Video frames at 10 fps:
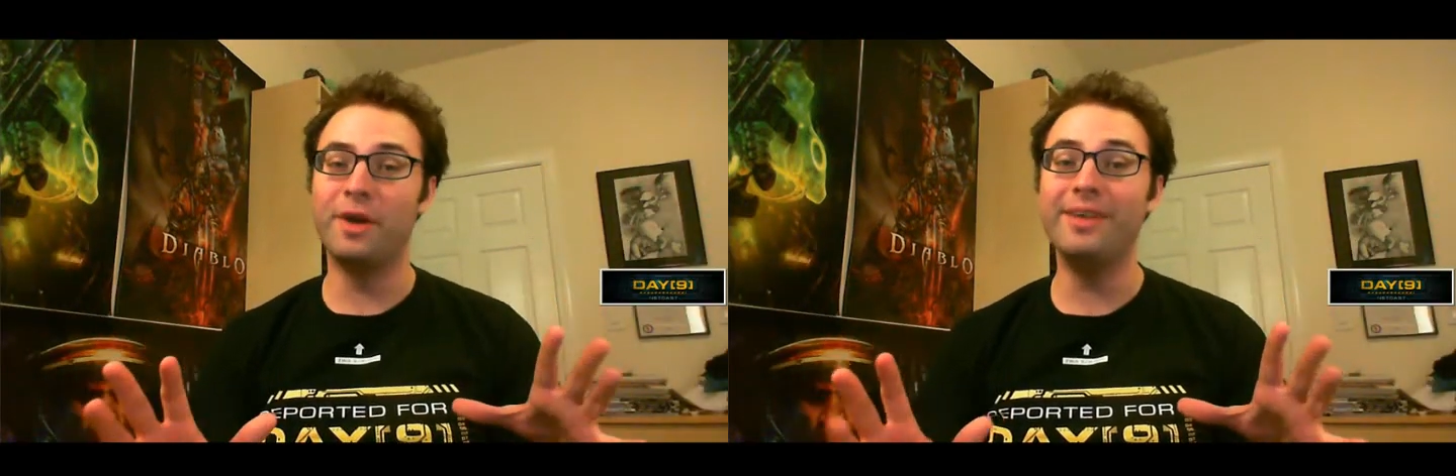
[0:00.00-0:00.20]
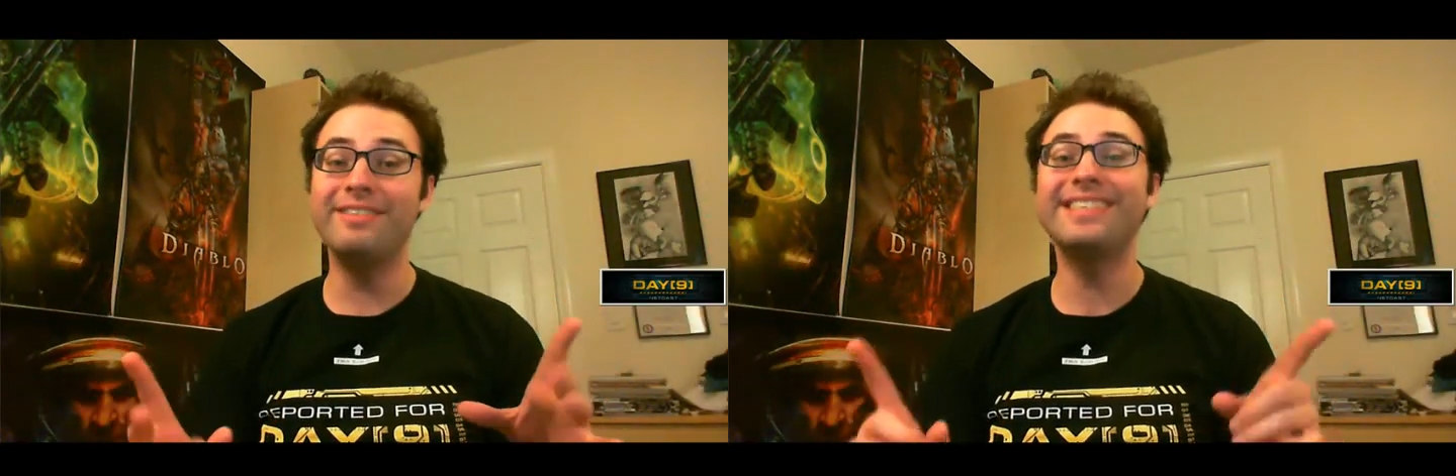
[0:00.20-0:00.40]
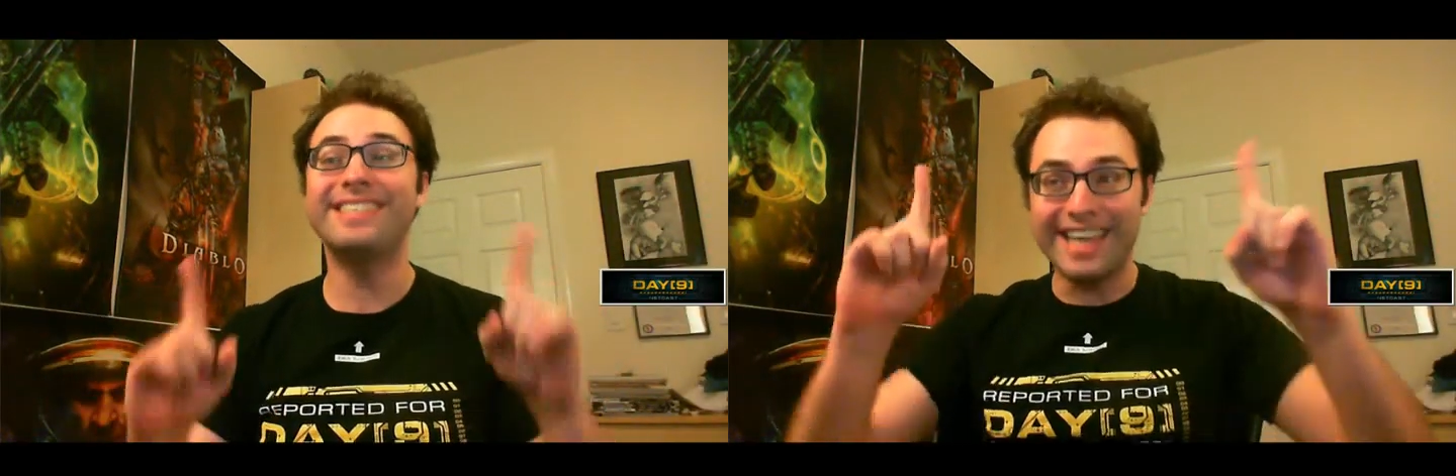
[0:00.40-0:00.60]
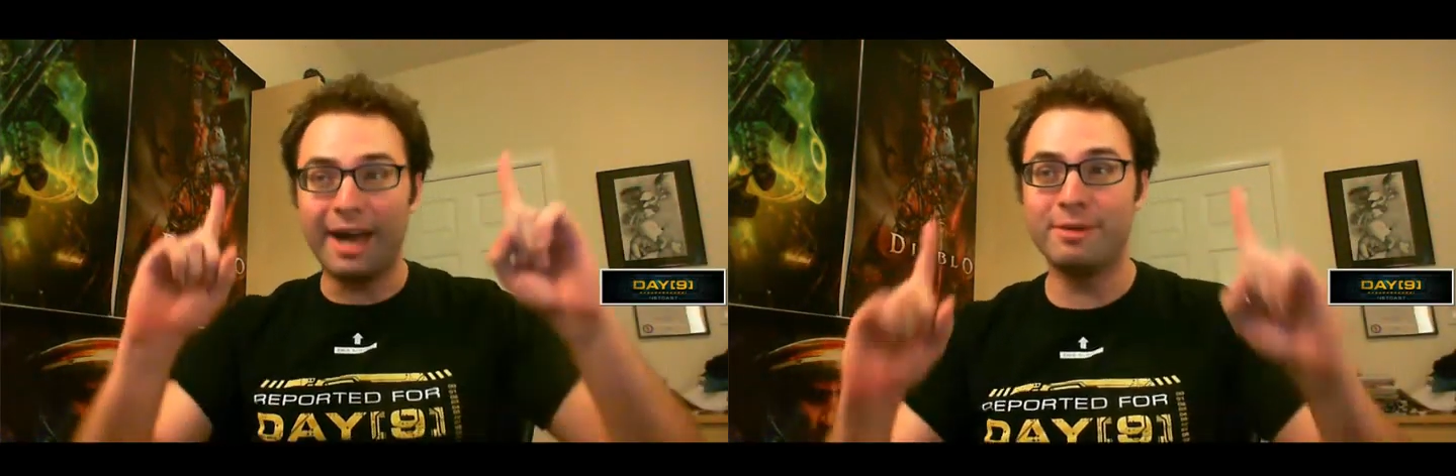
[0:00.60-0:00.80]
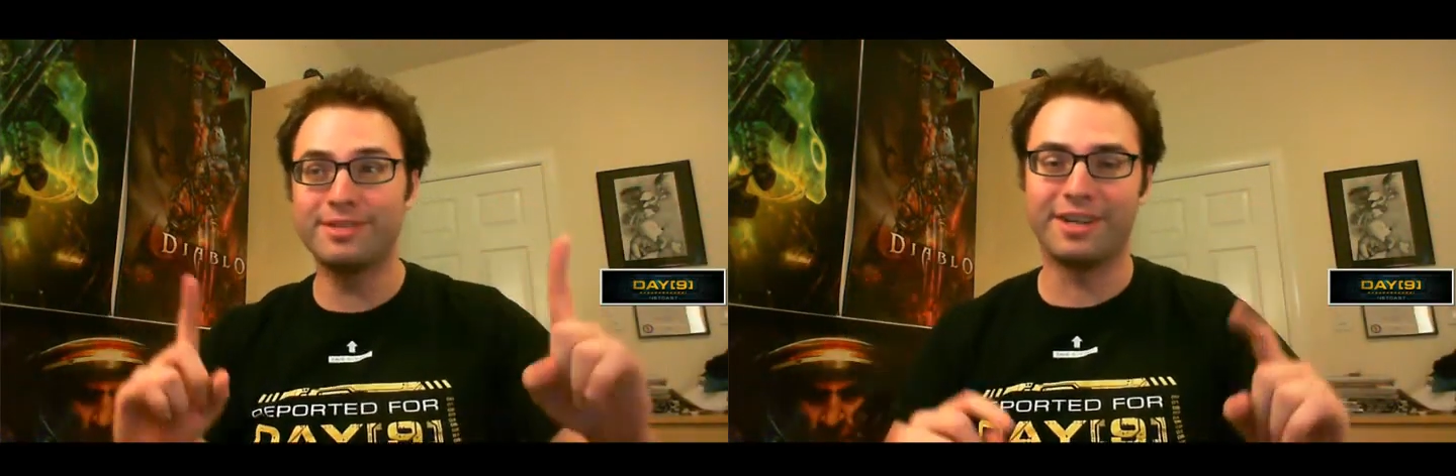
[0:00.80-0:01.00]
note, even
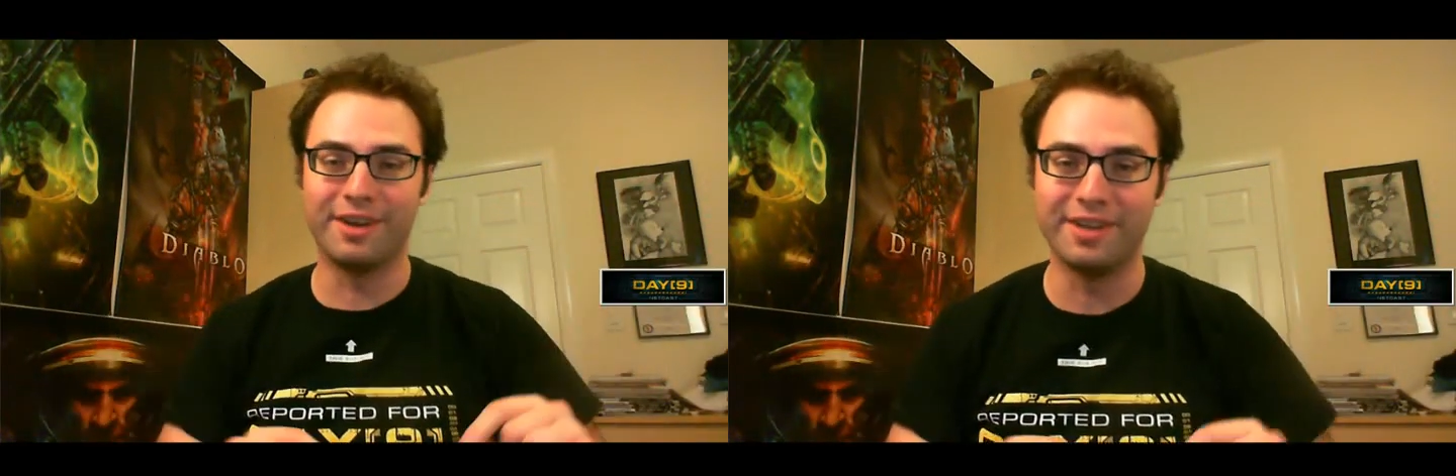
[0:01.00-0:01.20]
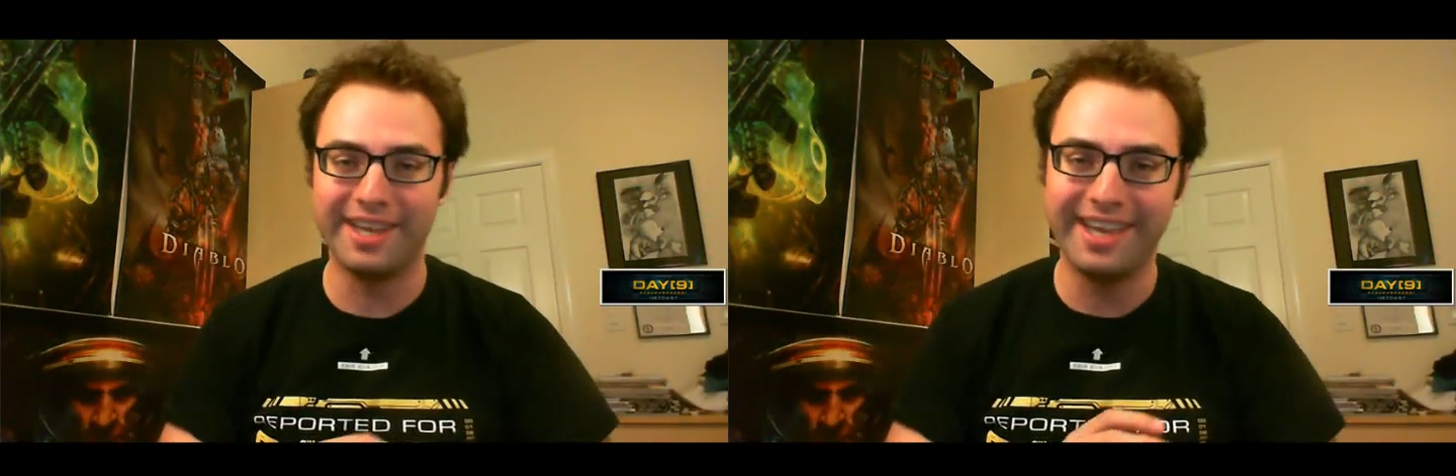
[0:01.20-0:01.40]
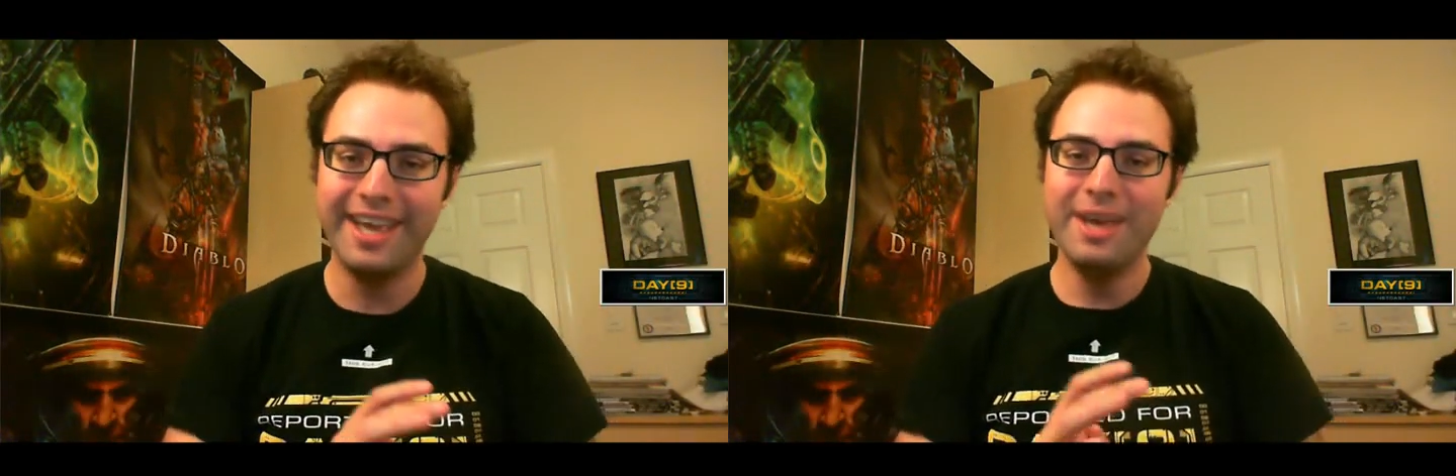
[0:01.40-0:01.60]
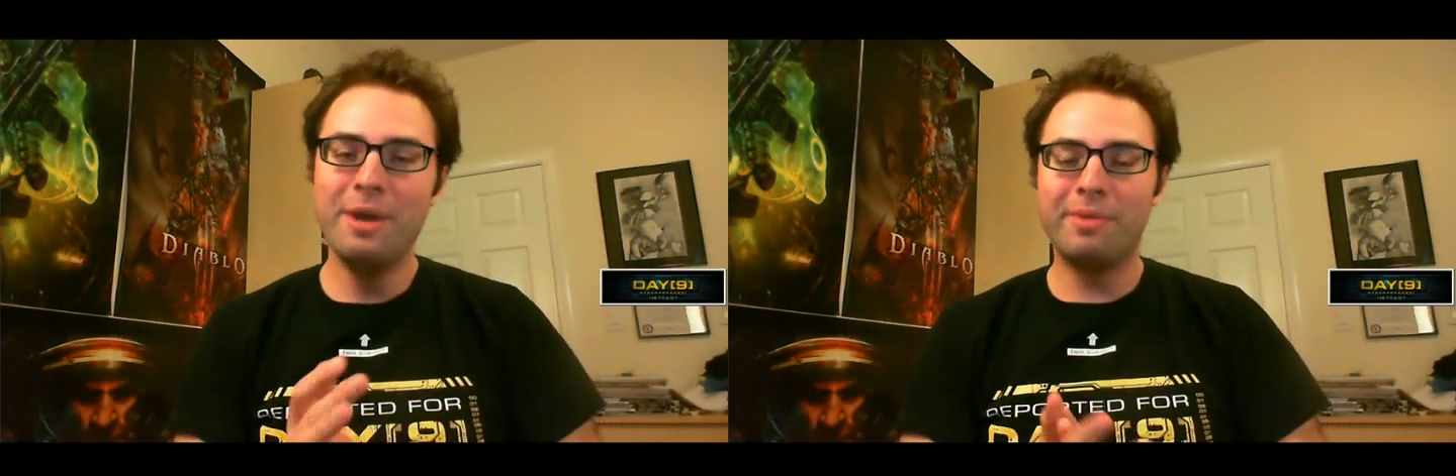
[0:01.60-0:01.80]
sounds girly